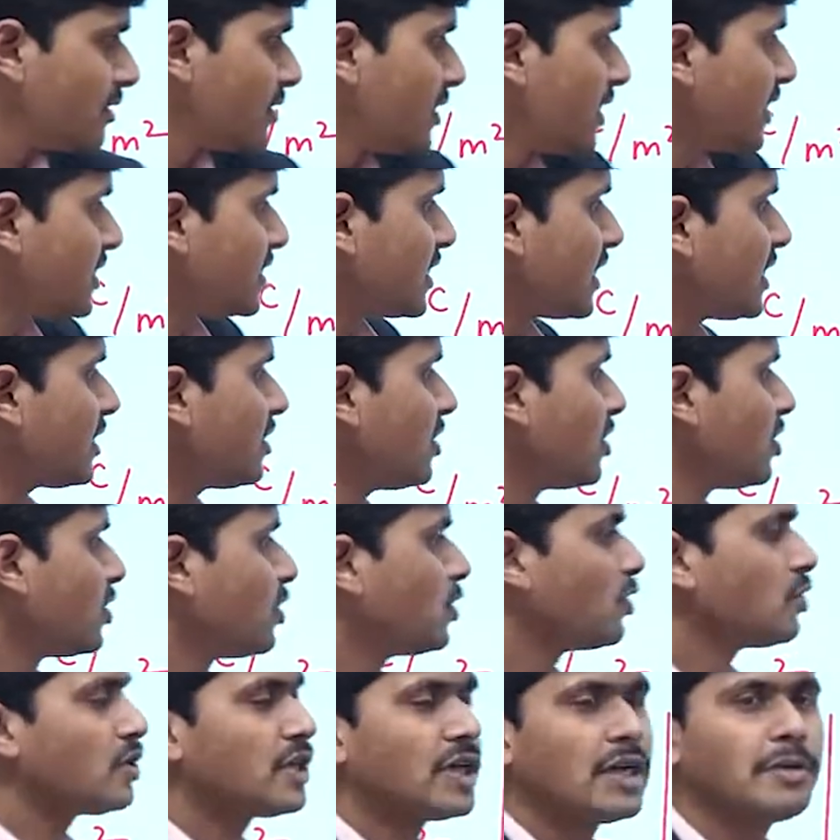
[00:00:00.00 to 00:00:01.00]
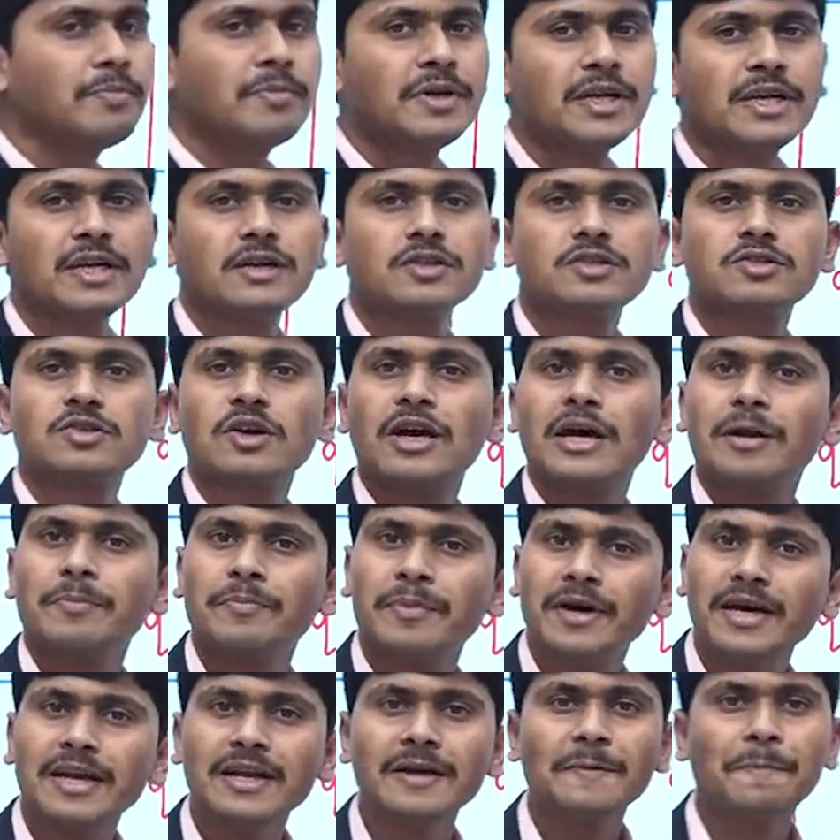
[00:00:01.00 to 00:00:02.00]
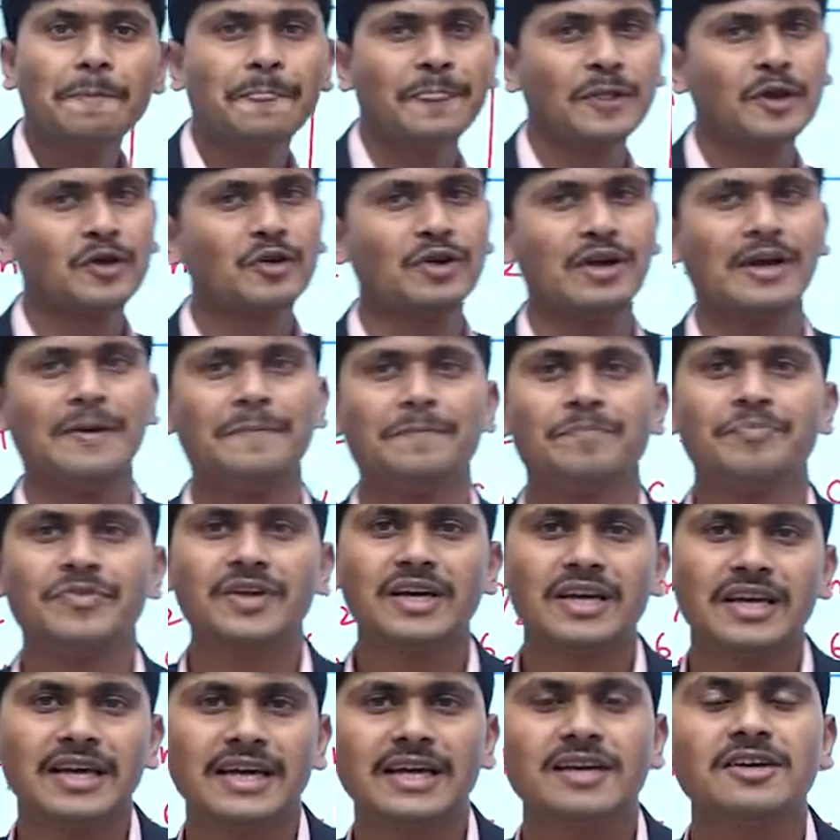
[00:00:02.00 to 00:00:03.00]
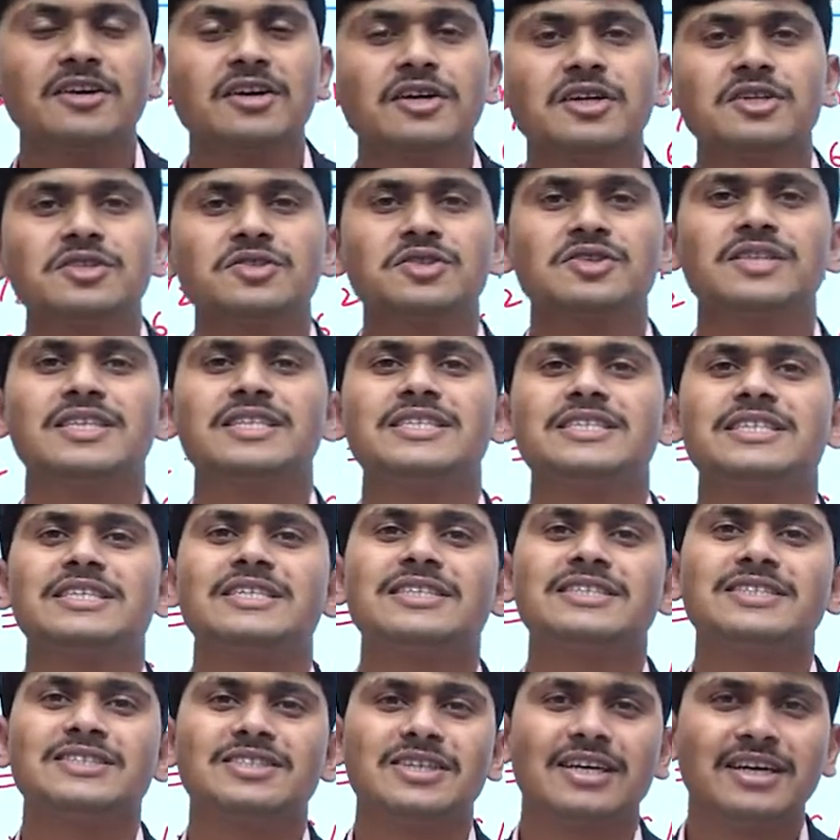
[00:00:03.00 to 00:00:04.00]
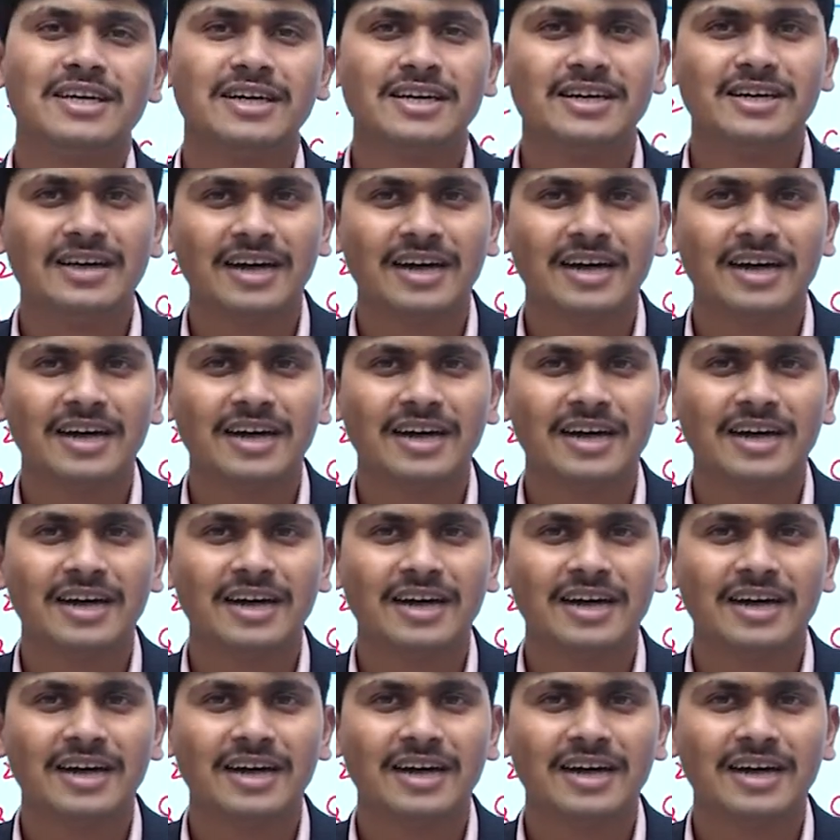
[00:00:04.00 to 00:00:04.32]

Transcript: This is Newton meter square per coulomb, clear. So this is uh,